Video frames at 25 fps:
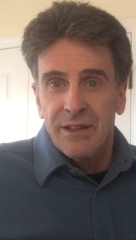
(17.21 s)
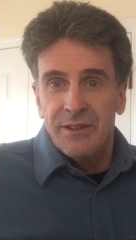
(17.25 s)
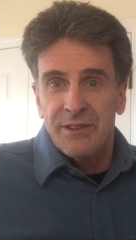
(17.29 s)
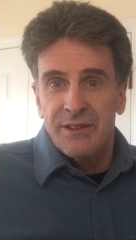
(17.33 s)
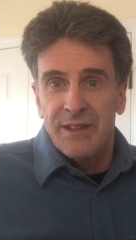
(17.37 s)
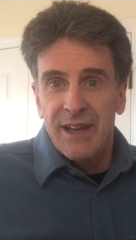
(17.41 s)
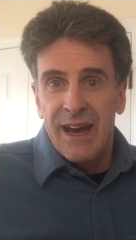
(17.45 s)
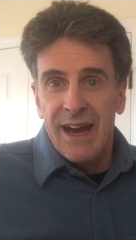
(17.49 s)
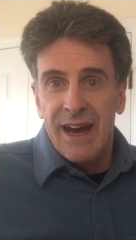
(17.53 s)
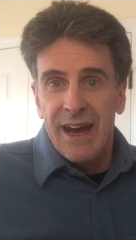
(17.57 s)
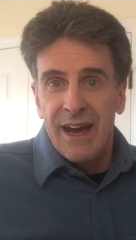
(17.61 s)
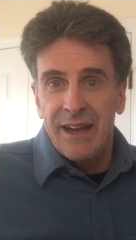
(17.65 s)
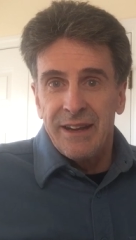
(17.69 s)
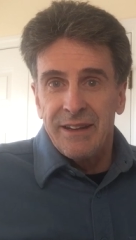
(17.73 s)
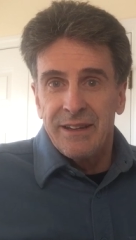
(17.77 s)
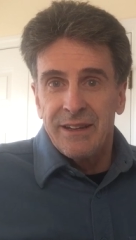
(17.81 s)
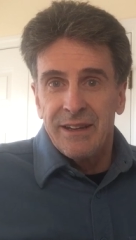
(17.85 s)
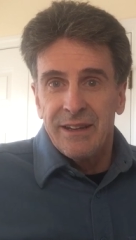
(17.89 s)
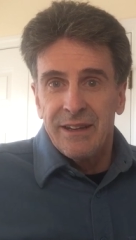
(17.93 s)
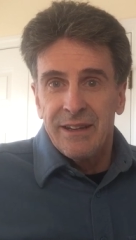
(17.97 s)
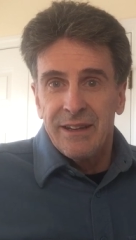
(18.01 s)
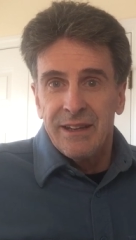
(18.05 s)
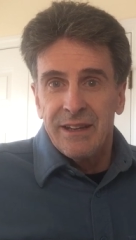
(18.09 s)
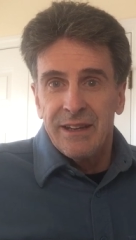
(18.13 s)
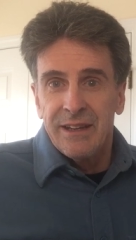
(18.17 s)
that
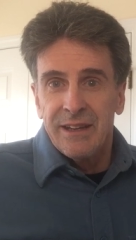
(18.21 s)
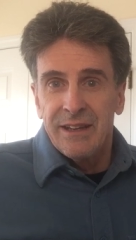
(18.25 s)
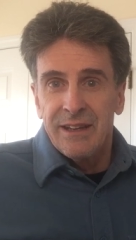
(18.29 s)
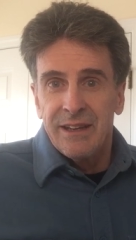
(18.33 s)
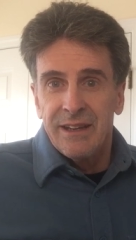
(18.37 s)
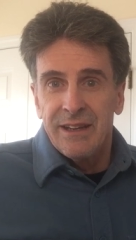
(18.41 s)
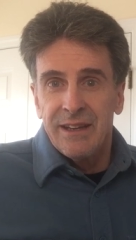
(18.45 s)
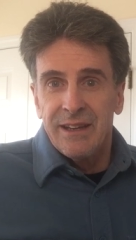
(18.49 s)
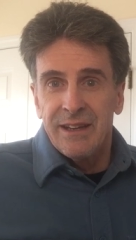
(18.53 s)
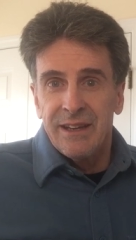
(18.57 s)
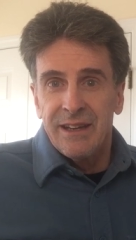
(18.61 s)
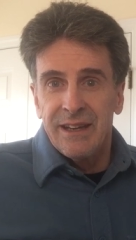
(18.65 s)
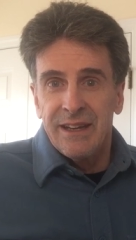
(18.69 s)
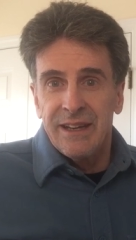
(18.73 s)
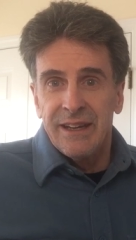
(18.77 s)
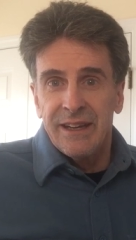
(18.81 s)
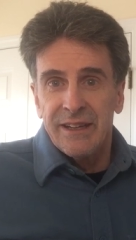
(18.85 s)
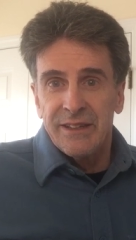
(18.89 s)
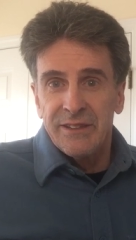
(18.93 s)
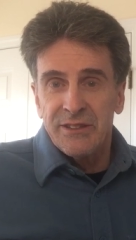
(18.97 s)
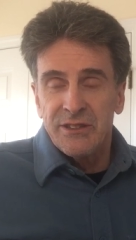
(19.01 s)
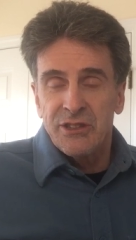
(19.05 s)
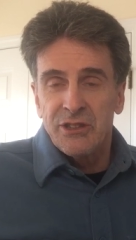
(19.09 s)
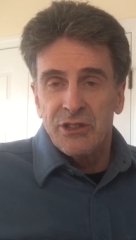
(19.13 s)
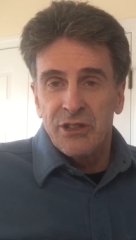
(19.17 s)

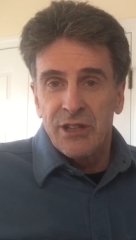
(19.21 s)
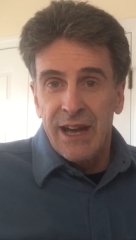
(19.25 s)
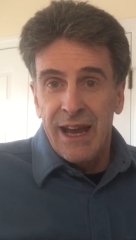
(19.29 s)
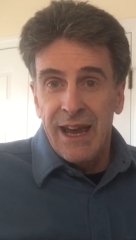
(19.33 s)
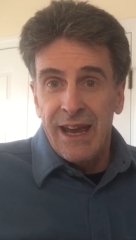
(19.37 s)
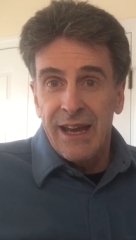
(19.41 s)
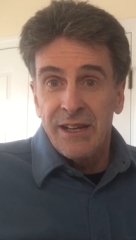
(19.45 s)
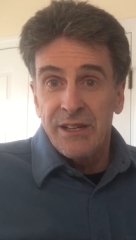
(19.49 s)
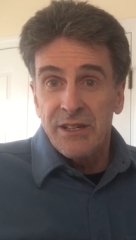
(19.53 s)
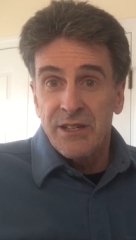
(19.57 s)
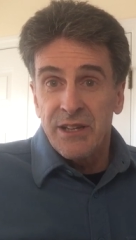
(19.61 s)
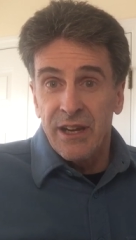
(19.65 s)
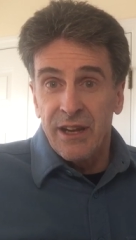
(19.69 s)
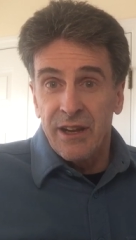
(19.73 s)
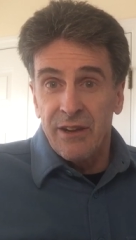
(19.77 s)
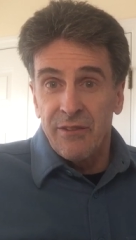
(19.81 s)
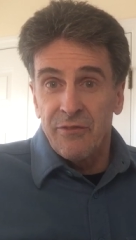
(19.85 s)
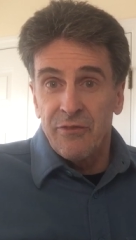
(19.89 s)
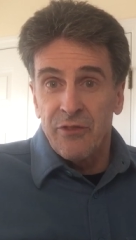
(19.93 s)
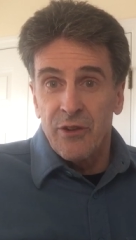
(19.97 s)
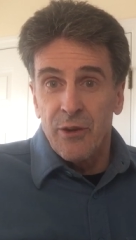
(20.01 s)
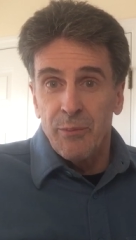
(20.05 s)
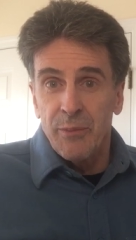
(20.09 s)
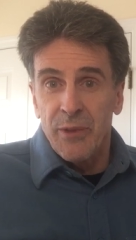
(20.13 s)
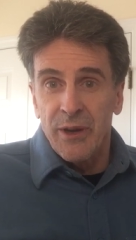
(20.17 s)
is changing
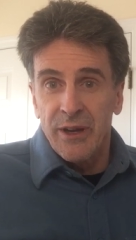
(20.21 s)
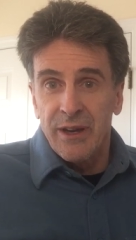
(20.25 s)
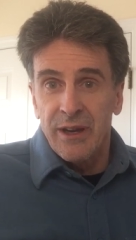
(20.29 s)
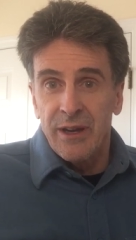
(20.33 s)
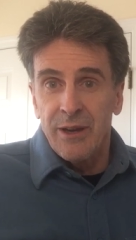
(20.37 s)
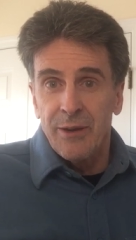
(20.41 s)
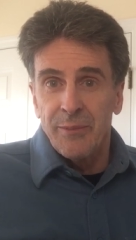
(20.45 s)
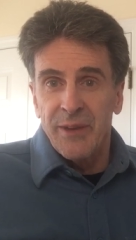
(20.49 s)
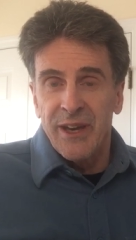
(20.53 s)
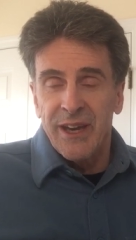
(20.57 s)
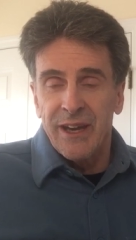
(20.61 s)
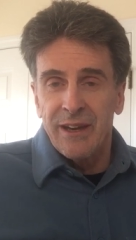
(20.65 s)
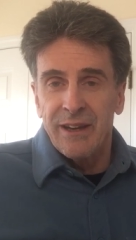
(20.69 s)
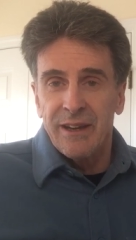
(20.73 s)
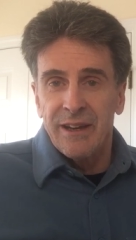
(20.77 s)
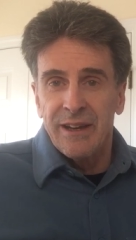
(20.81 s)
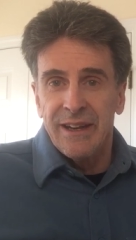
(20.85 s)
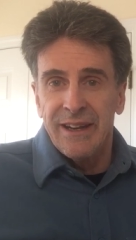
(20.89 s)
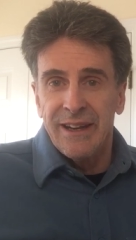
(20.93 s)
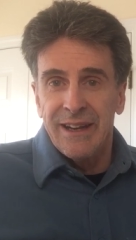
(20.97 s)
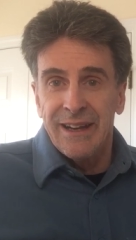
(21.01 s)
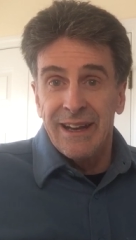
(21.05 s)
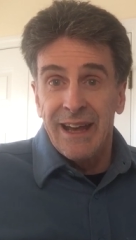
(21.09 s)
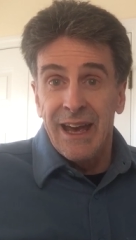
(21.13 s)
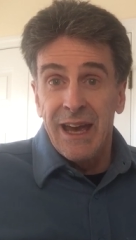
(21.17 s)
from becoming an
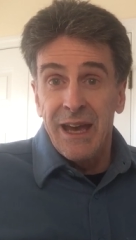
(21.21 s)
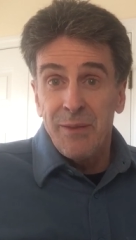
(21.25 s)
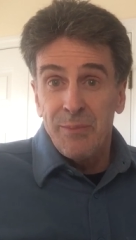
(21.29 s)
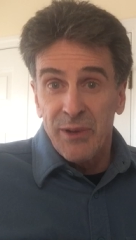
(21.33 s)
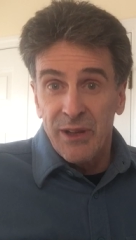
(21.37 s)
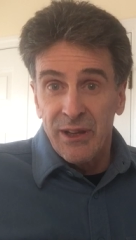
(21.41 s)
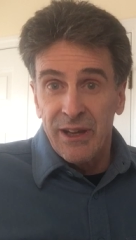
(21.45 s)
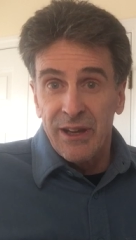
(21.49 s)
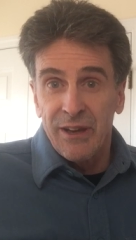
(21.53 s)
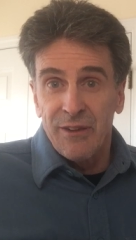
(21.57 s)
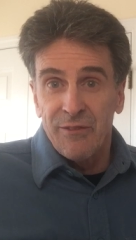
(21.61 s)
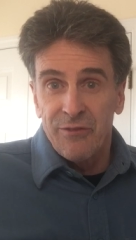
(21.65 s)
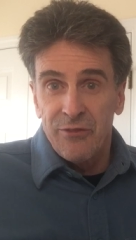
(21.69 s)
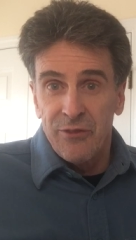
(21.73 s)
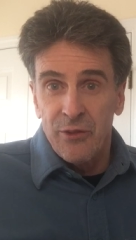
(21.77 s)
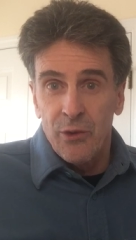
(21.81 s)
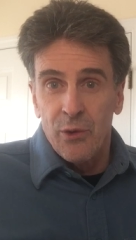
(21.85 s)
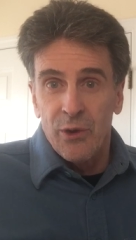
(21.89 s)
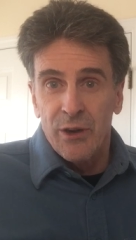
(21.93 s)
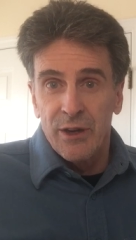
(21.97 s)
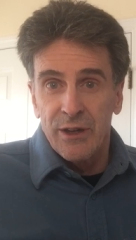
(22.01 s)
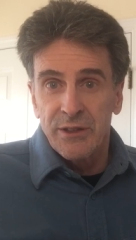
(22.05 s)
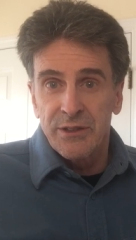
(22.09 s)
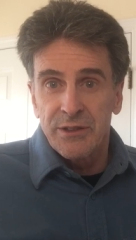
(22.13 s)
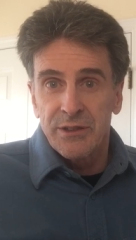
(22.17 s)
enabling
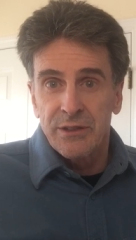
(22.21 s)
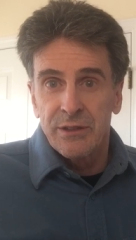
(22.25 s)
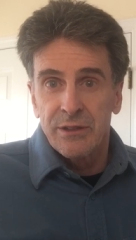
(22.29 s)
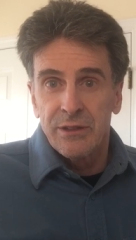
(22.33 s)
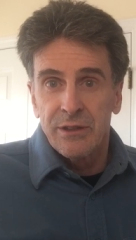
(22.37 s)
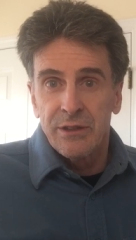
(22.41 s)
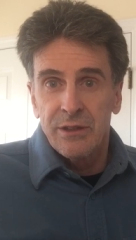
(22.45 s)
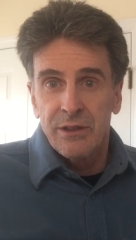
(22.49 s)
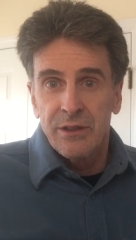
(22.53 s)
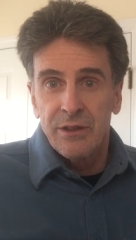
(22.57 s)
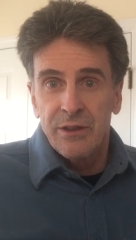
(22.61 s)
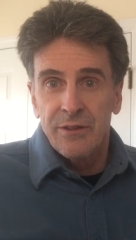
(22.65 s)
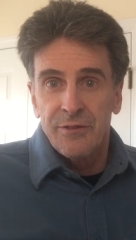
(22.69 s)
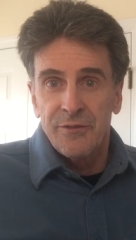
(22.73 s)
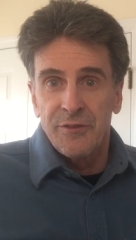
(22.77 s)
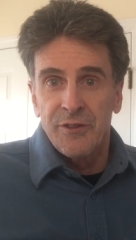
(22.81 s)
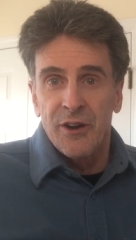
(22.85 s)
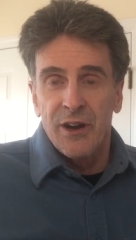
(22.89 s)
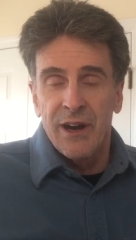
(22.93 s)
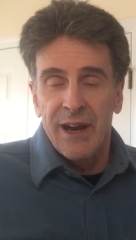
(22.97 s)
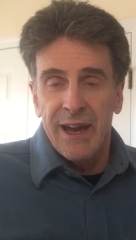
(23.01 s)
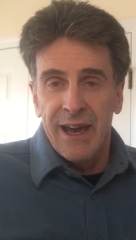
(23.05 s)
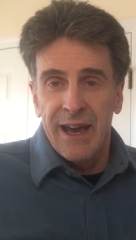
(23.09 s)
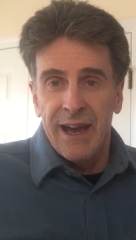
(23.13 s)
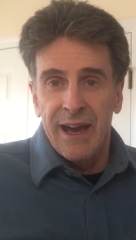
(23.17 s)
force
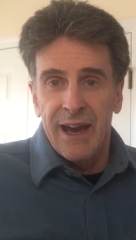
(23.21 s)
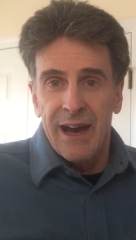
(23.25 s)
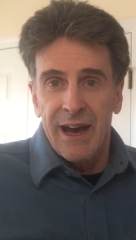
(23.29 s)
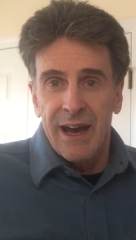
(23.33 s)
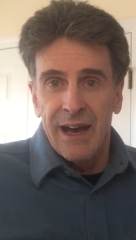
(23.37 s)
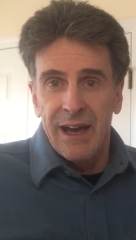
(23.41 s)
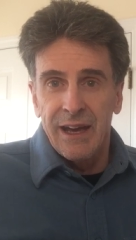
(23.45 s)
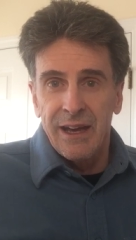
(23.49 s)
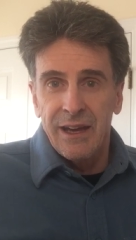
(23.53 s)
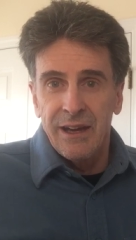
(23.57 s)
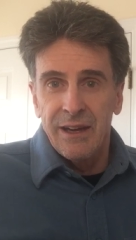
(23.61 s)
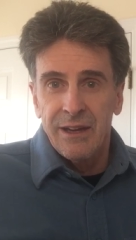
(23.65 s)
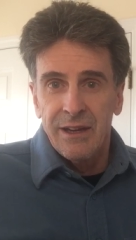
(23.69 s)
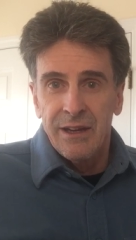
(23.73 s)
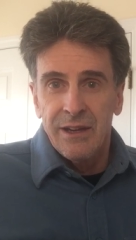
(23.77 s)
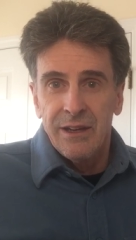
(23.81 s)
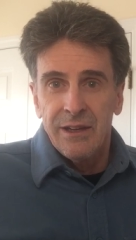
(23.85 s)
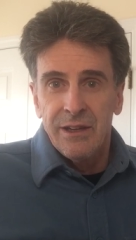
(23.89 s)
for AI